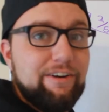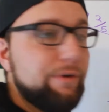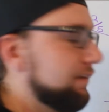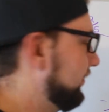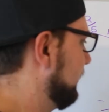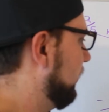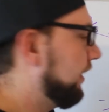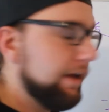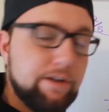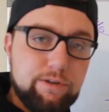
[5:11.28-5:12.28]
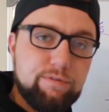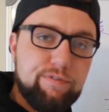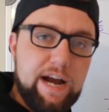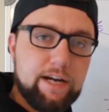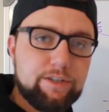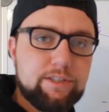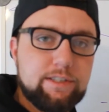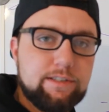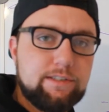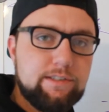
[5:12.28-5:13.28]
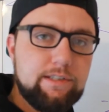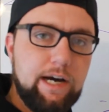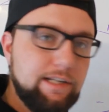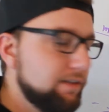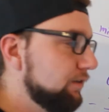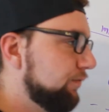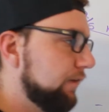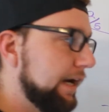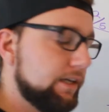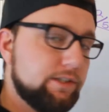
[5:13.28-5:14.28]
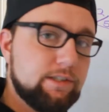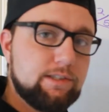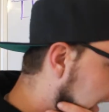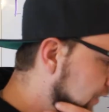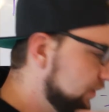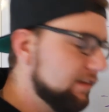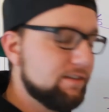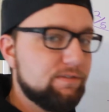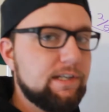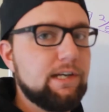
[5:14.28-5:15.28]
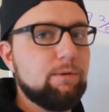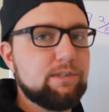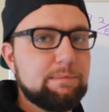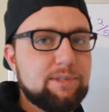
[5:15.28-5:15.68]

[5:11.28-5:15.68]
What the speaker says: don't even know how to do fractions. How do you do fractions? I think this video was a